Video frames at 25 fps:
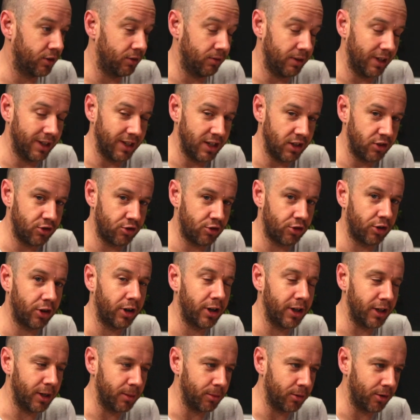at least
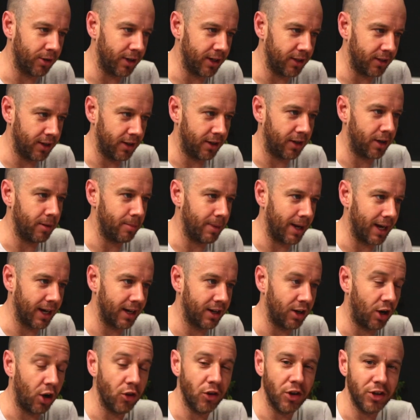try and upgrade the
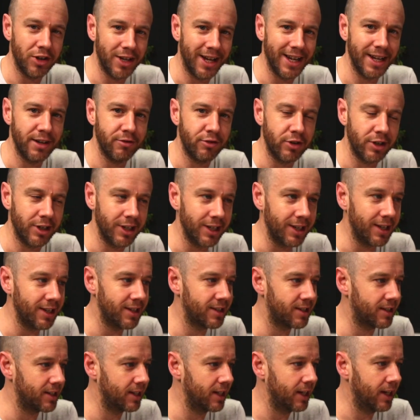iMac on the day of
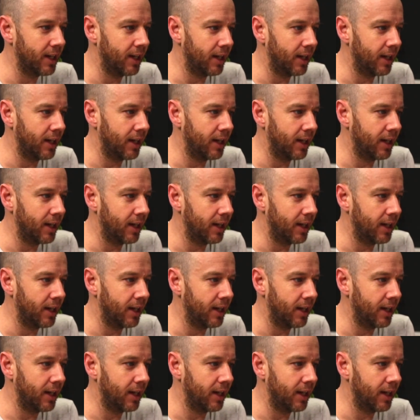release,